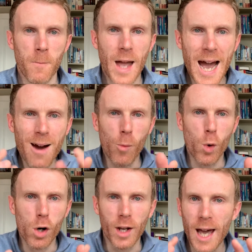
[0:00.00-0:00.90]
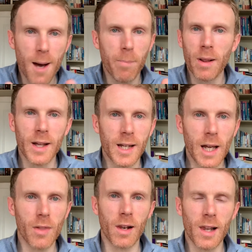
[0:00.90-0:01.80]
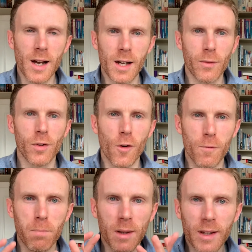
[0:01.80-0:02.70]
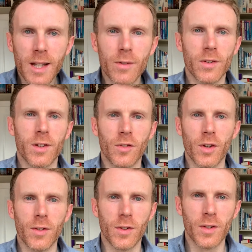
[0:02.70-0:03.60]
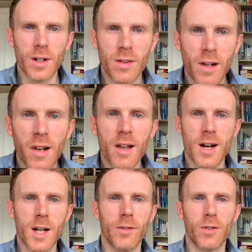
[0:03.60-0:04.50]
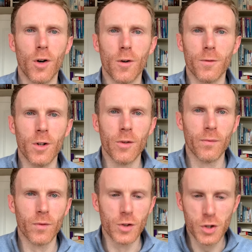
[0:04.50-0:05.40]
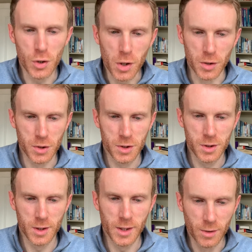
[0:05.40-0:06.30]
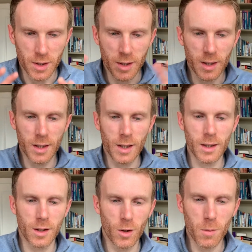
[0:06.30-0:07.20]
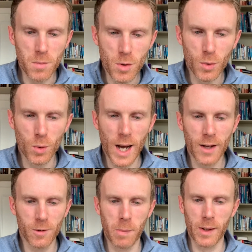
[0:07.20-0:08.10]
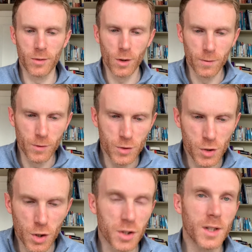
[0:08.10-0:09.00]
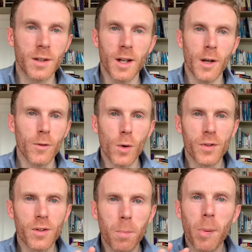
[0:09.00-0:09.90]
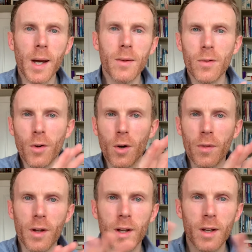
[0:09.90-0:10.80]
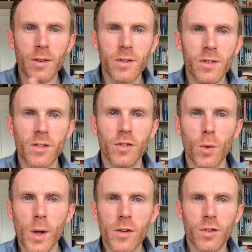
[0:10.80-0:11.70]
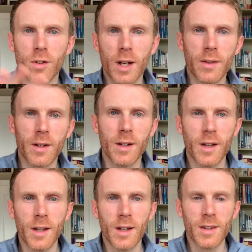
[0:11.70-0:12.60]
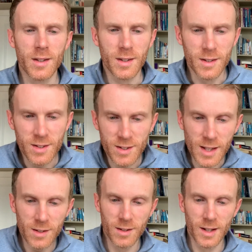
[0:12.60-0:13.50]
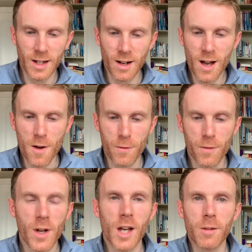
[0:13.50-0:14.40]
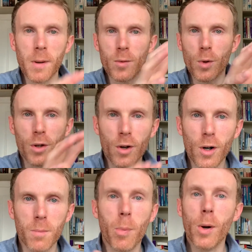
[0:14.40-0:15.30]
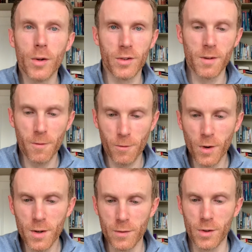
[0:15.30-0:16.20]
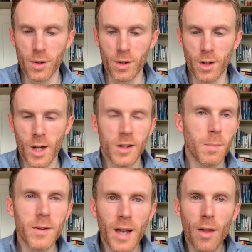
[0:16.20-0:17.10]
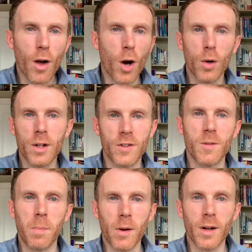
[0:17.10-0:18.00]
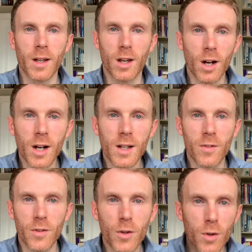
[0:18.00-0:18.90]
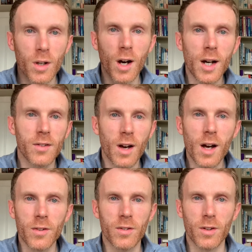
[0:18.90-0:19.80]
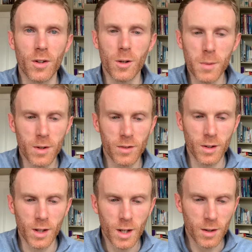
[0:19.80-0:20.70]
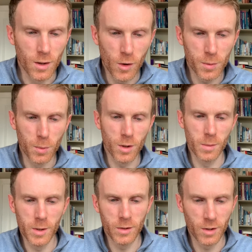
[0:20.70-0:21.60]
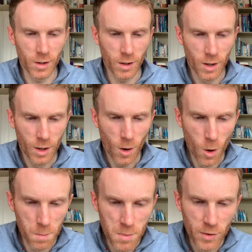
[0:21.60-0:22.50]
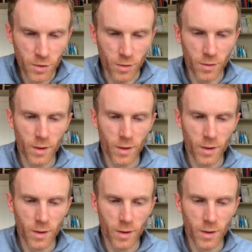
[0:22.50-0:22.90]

At work, at play, in the lives of believers in Jesus and in the lives of the church. You know, in the communal aspects of the church. And of course, it depends on the situation and the season in life. It depends what God puts in front of you. It depends how the Holy Spirit guides you, guides us, the community, the gospel community, on mission.